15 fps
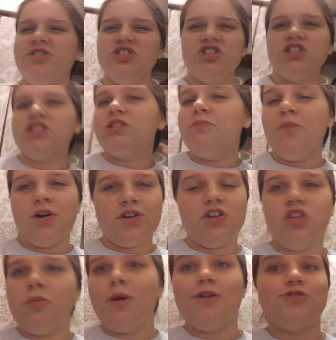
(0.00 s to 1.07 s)
It's just the butter,
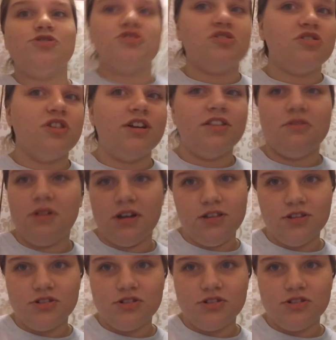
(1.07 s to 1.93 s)
the brown sugar, and the regular